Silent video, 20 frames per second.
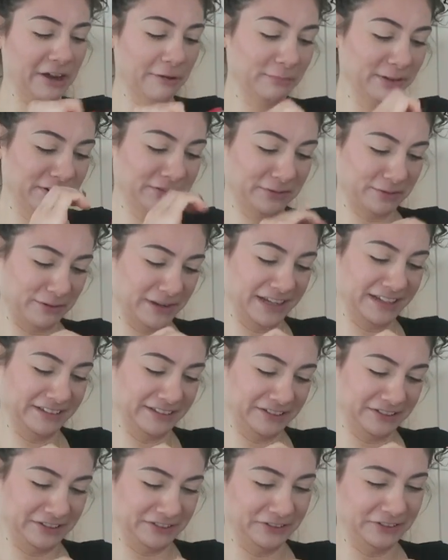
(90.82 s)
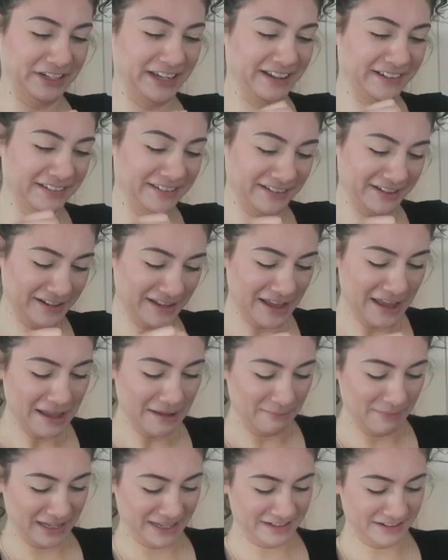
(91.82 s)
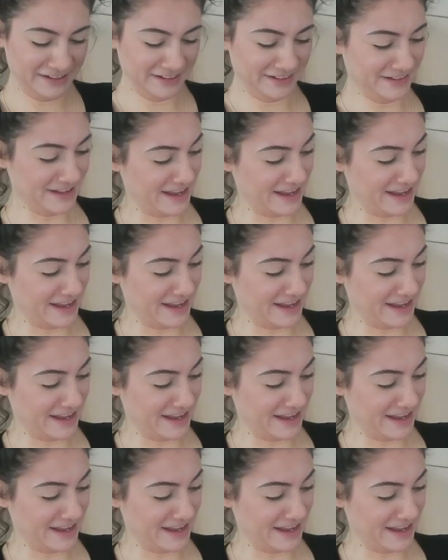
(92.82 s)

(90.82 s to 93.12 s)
dumbest way to do this because